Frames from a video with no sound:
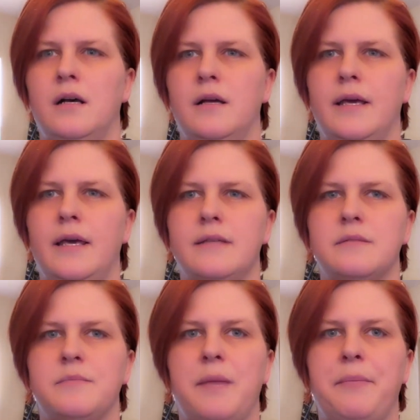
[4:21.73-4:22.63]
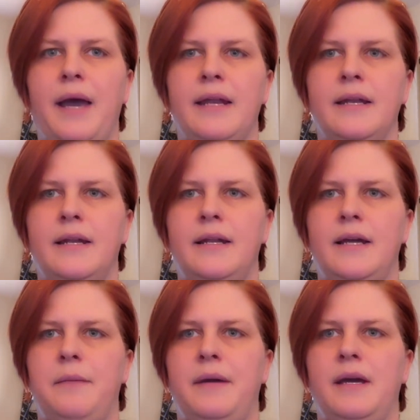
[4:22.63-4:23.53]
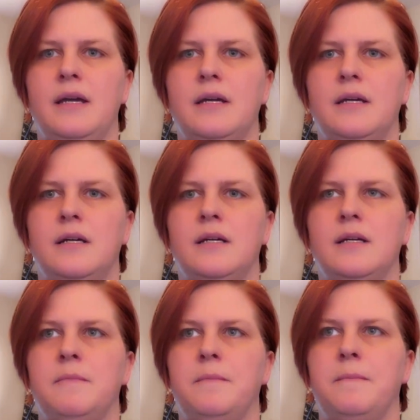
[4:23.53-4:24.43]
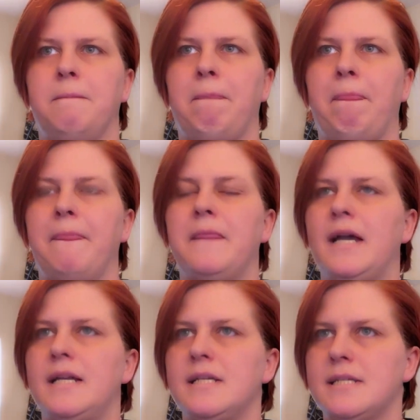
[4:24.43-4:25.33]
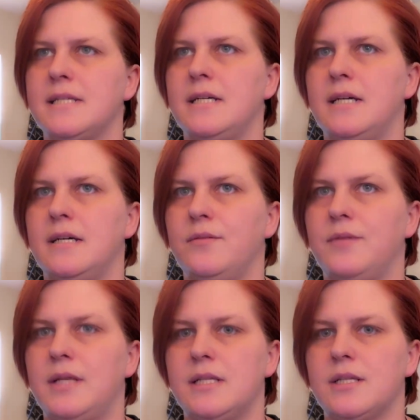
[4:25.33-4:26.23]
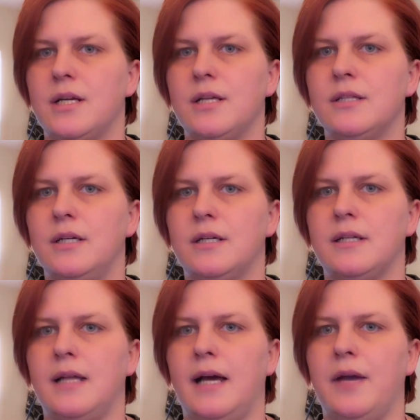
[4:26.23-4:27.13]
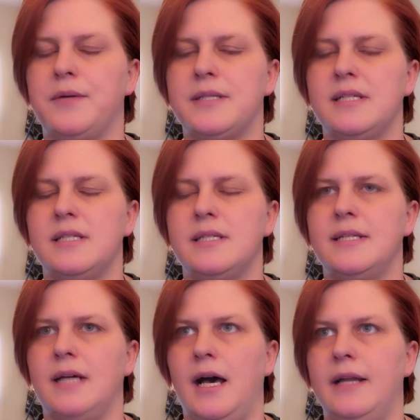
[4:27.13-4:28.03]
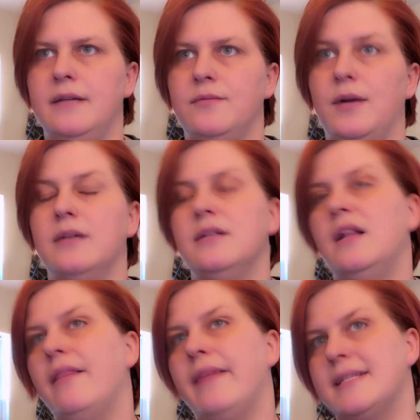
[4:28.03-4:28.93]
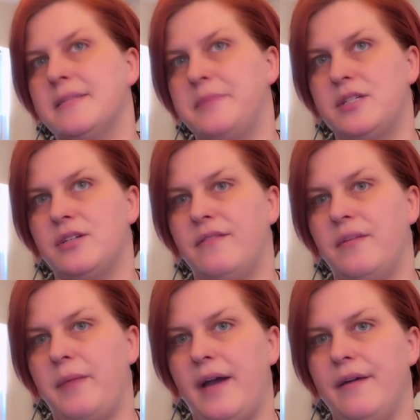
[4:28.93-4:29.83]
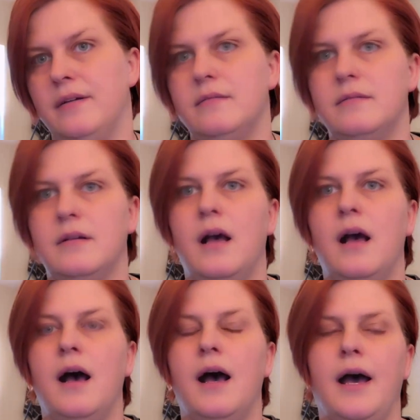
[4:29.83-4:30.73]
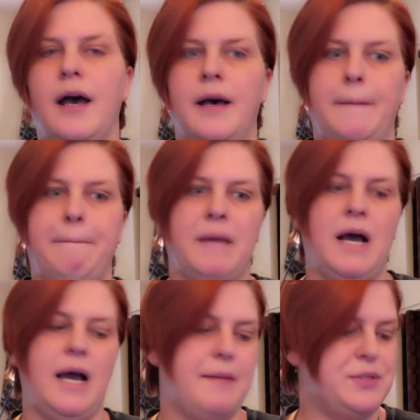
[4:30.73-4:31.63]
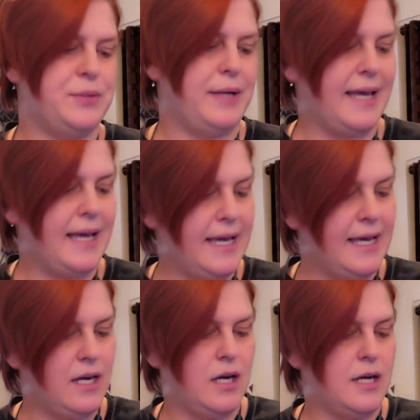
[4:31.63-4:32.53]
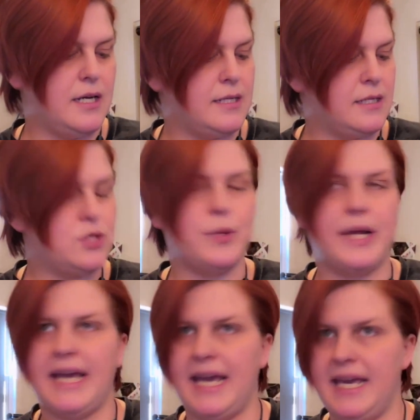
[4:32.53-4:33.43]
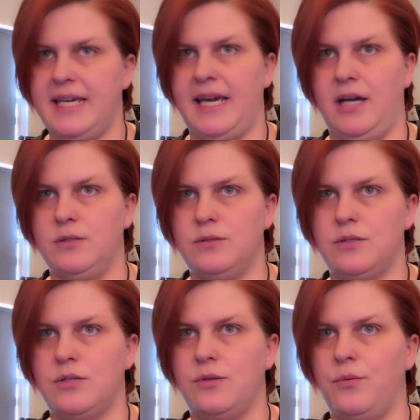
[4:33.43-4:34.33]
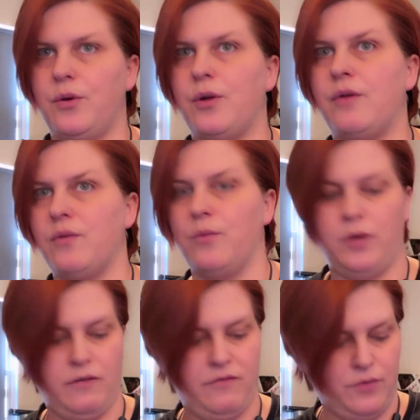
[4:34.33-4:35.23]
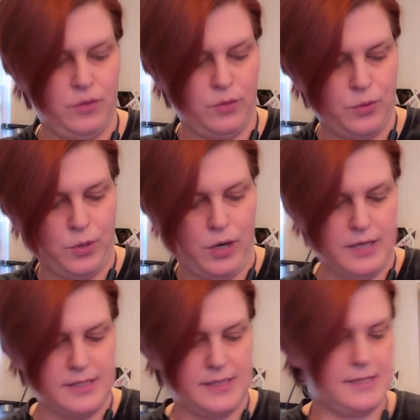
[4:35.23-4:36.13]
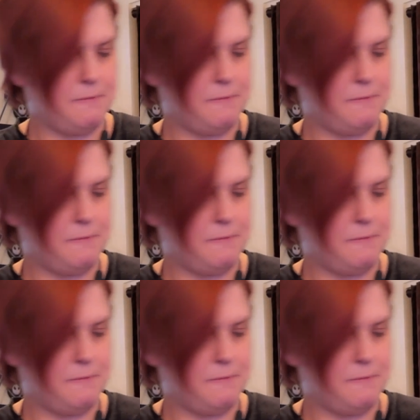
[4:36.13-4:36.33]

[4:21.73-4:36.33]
is my pandemic. That is what it's gonna look like once it's done. Well, that's the picture of the pattern. I am doing it on 28 count, 1/1 full cross.